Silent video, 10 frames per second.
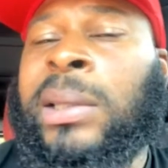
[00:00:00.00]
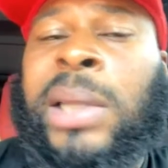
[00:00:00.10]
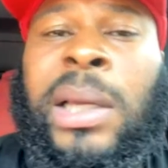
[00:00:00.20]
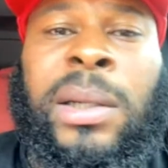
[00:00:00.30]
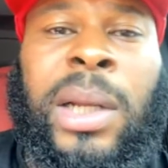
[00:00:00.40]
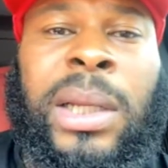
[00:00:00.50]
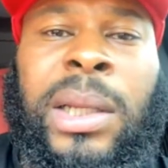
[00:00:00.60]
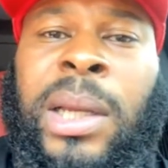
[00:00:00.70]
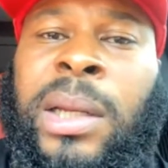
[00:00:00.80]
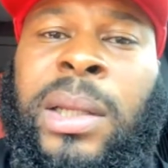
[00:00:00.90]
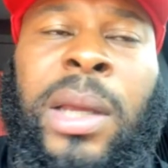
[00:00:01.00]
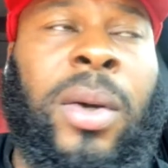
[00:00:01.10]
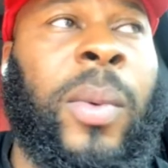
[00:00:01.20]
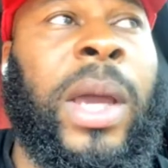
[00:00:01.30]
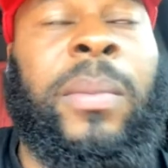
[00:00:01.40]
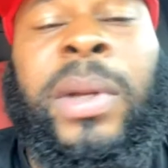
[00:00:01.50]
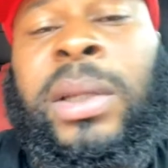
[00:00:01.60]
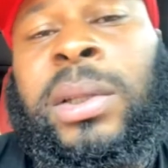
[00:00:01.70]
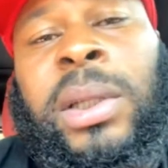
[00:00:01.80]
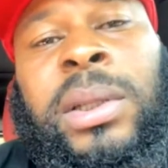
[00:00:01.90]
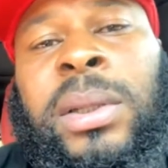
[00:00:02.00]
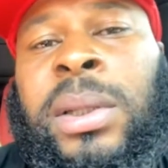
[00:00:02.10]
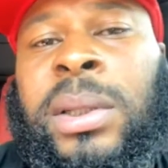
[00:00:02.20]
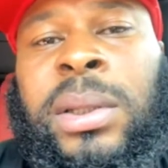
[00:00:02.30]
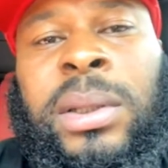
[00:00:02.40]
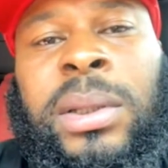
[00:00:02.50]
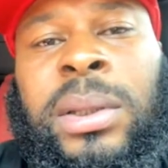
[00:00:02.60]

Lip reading: Not taking anything away, but it's different.